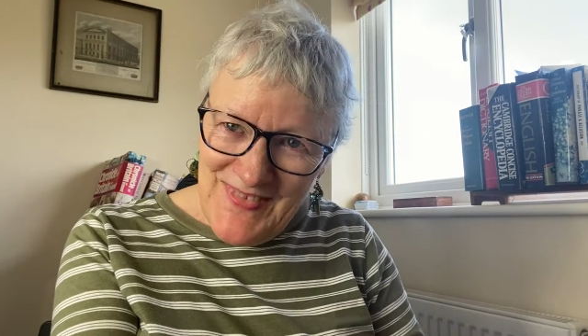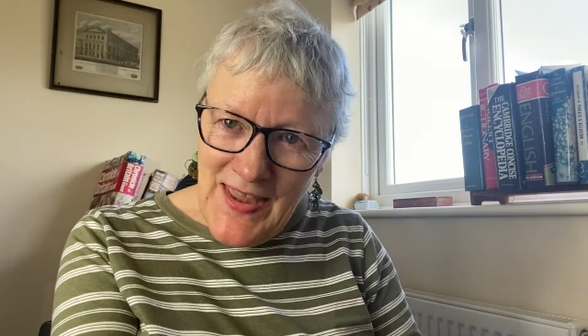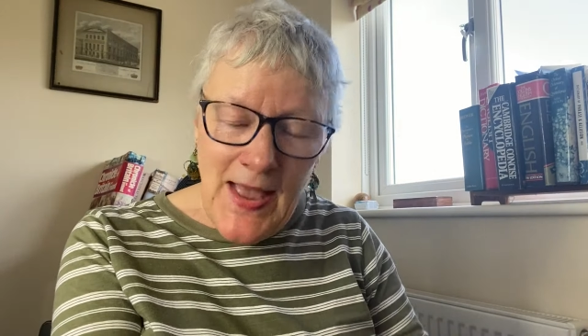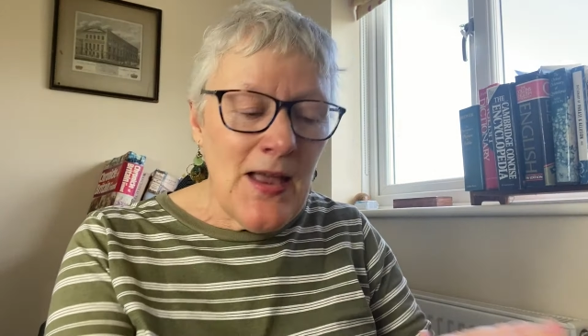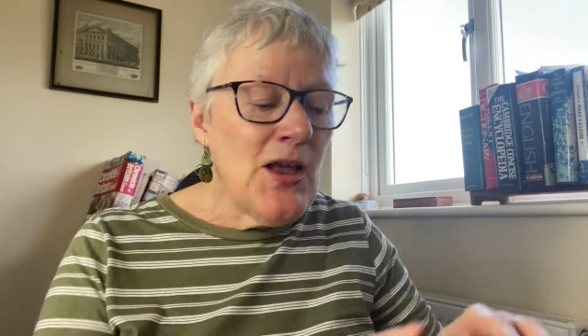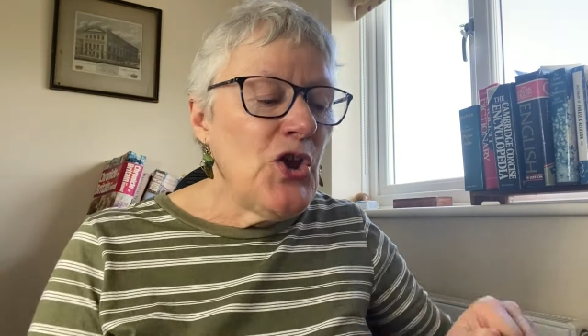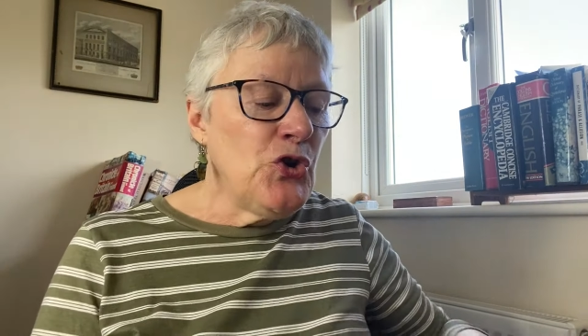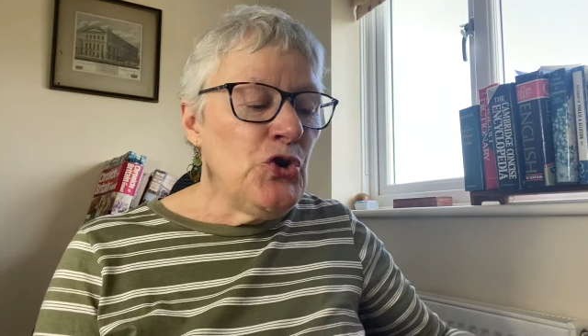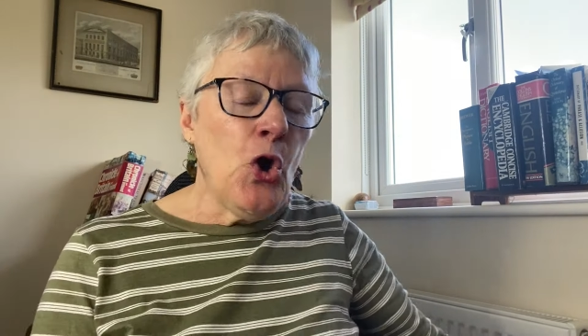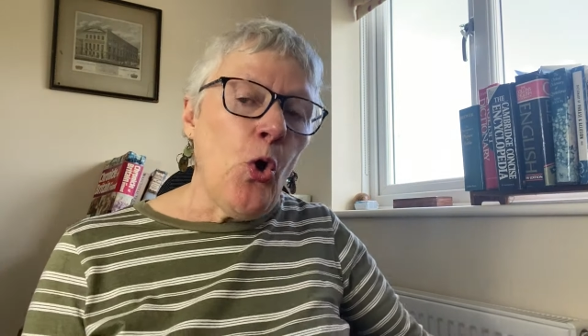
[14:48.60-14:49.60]
yeah,
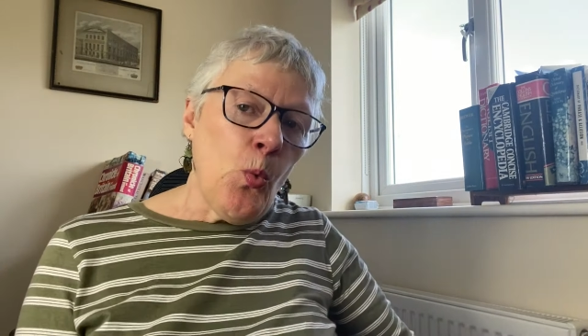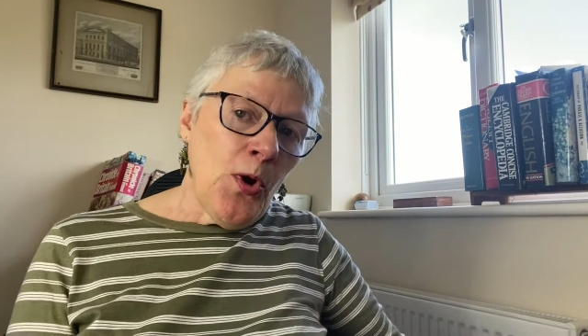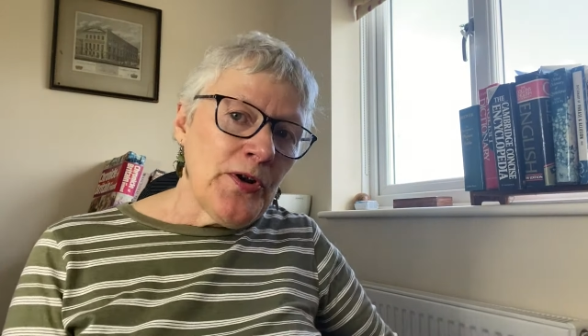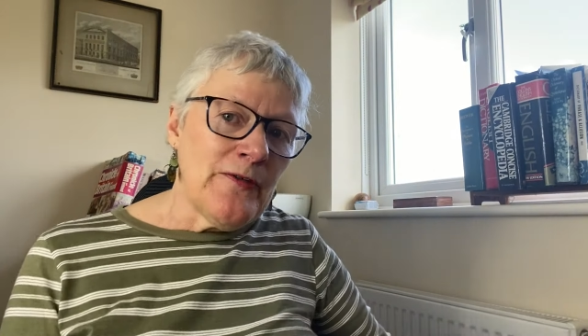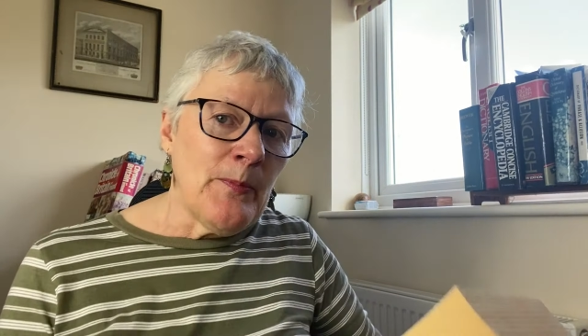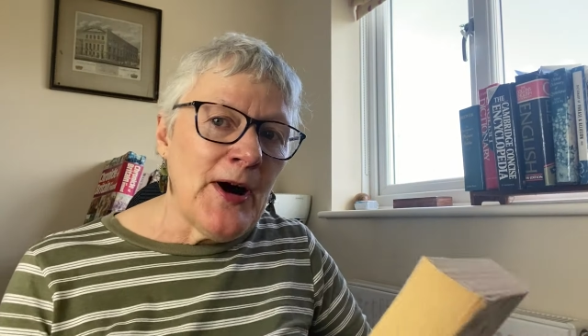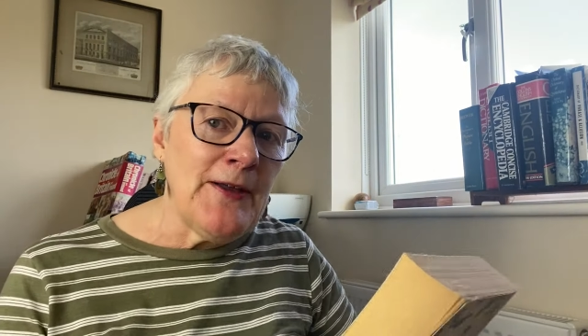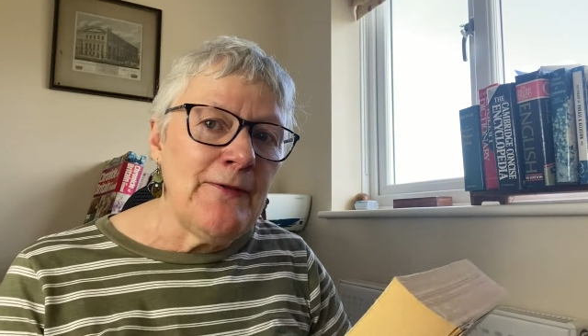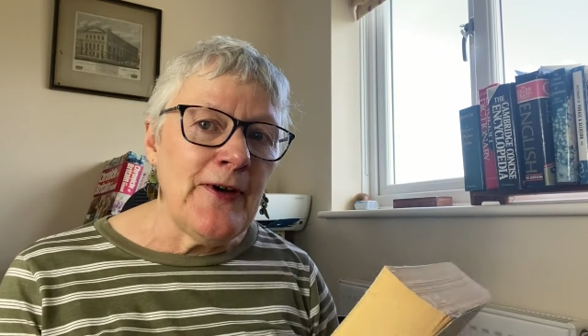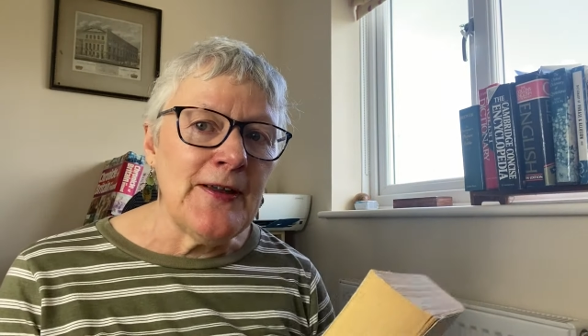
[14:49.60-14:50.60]
not one of
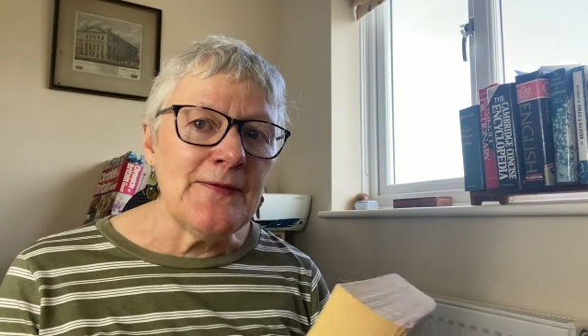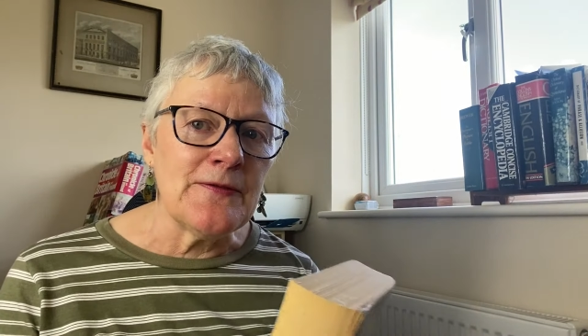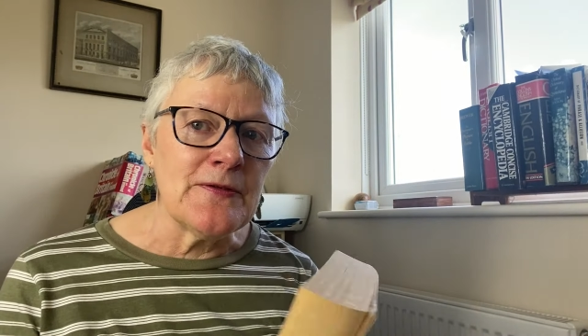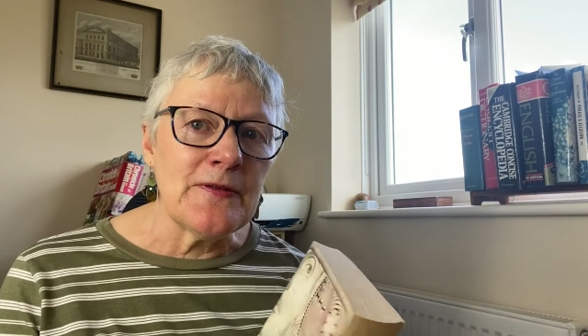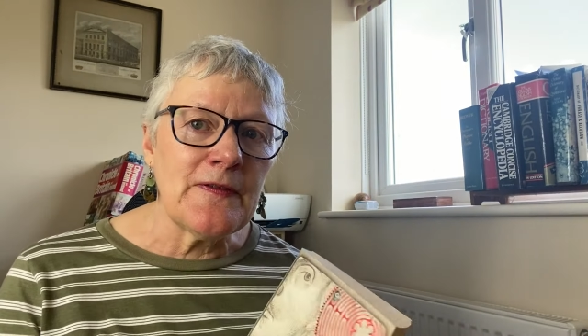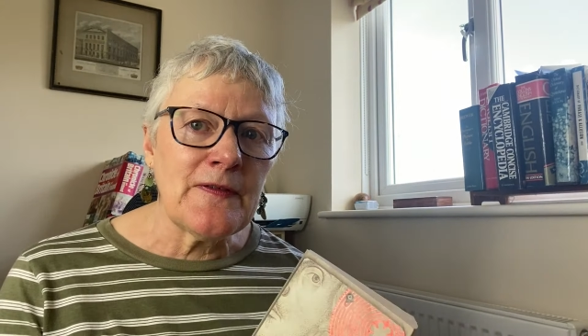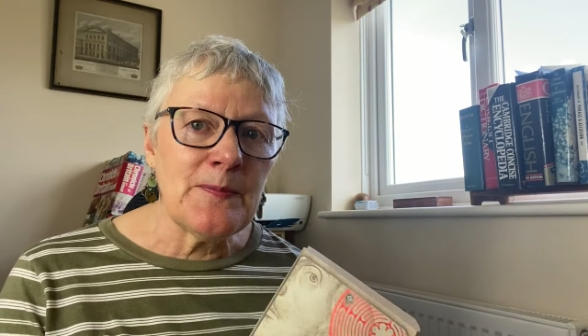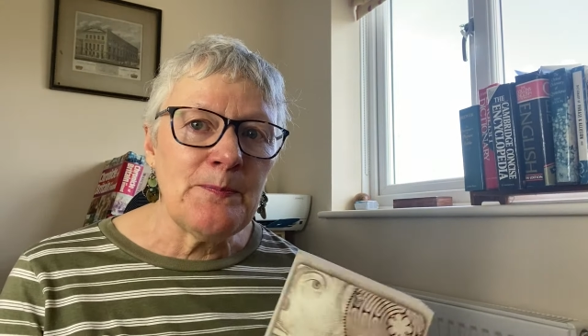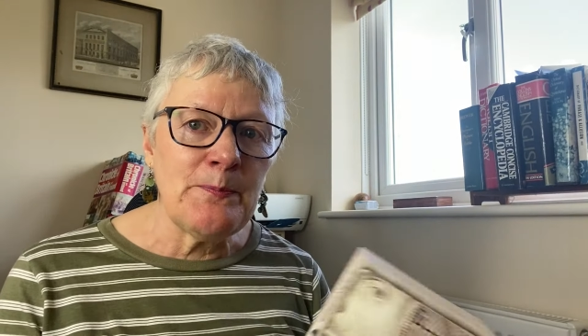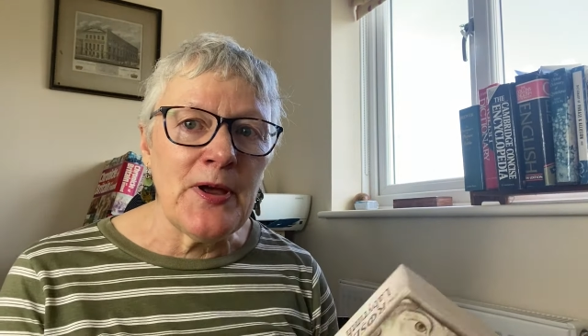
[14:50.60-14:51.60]
my favourites,